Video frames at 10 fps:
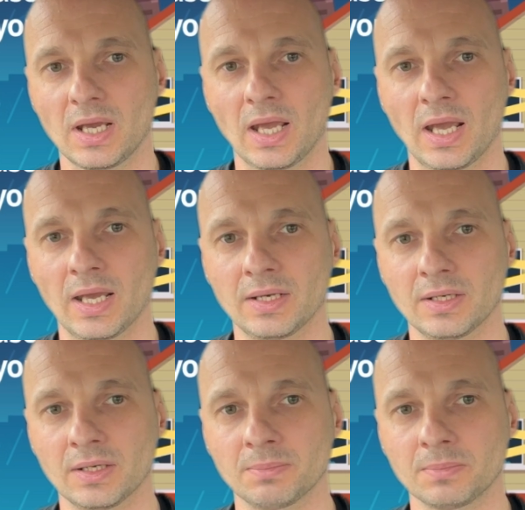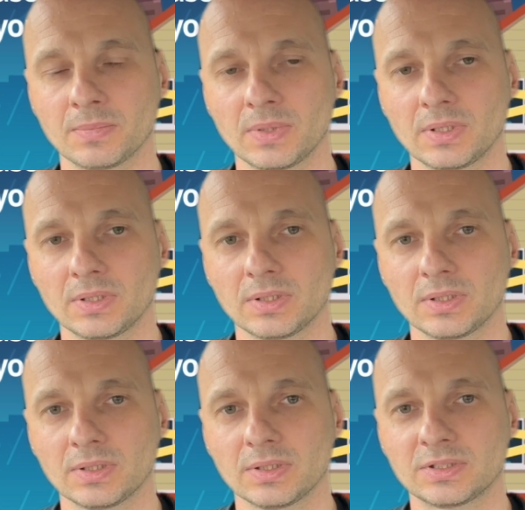and the
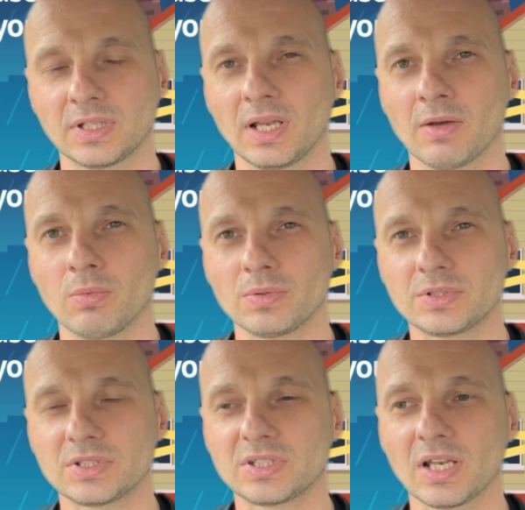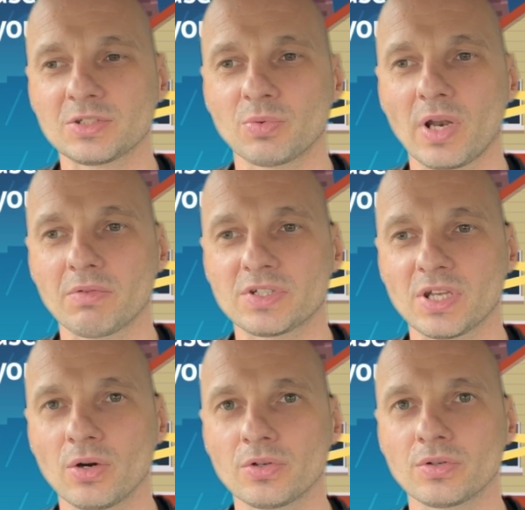sellers will never
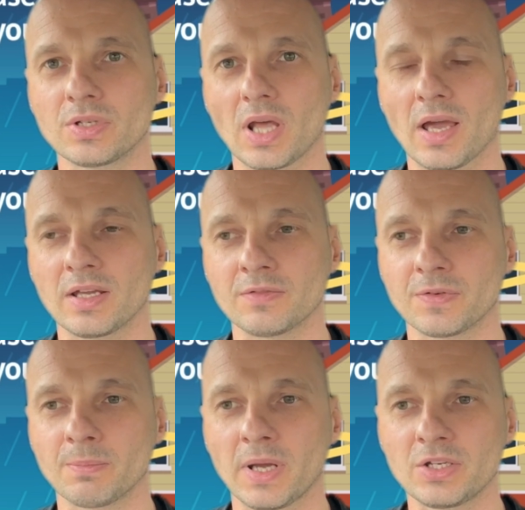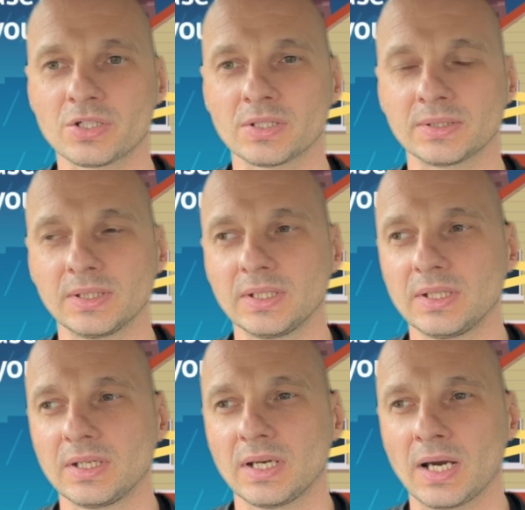tell you that information.
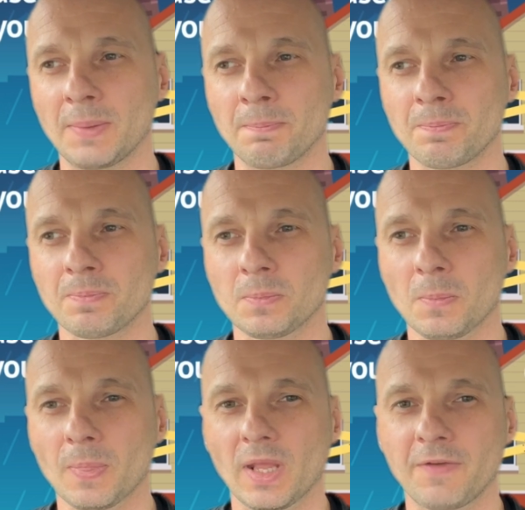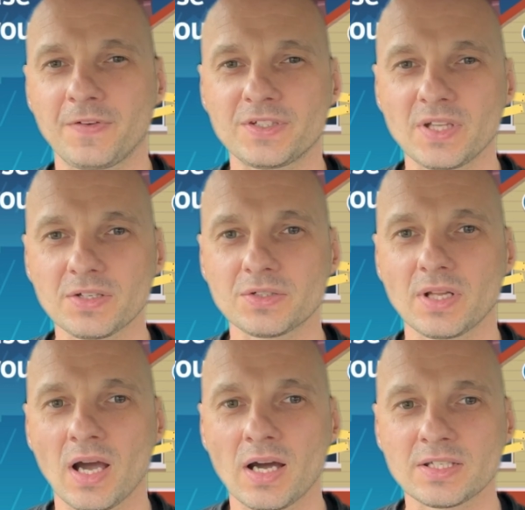If it's done to the
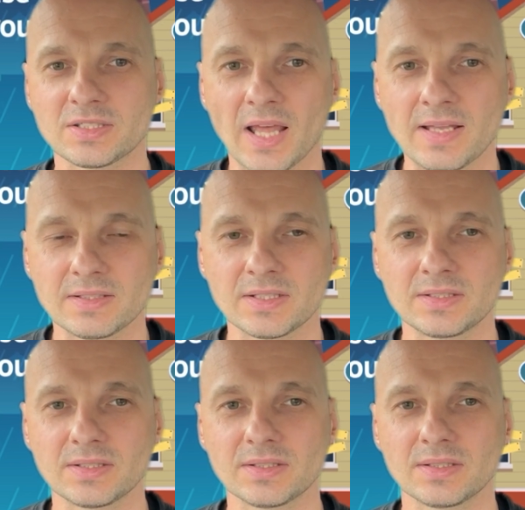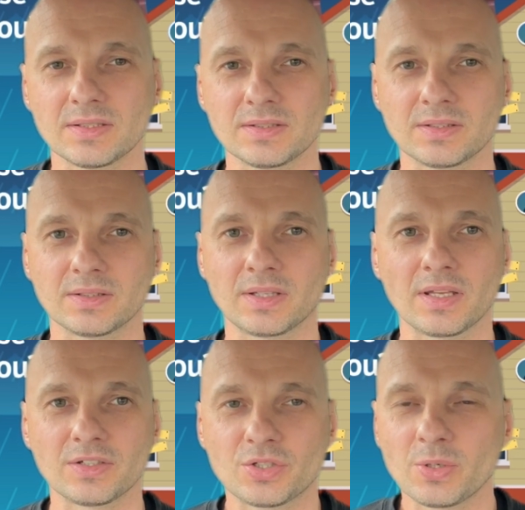high standard,
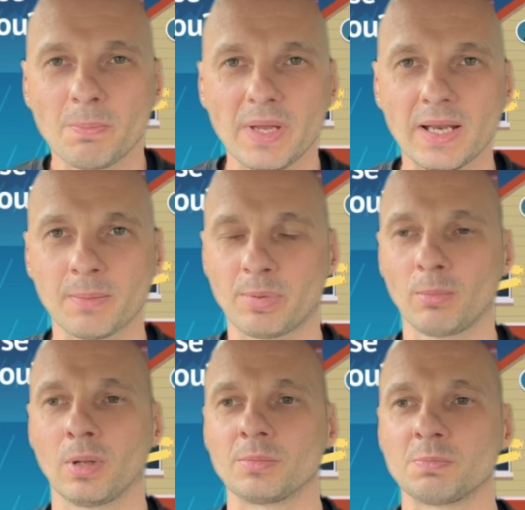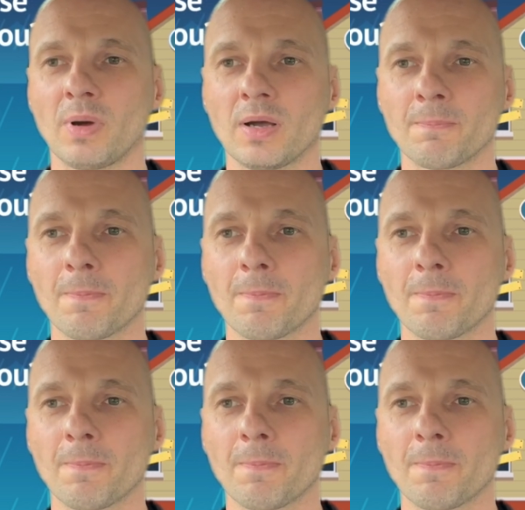there shouldn't be any problems. But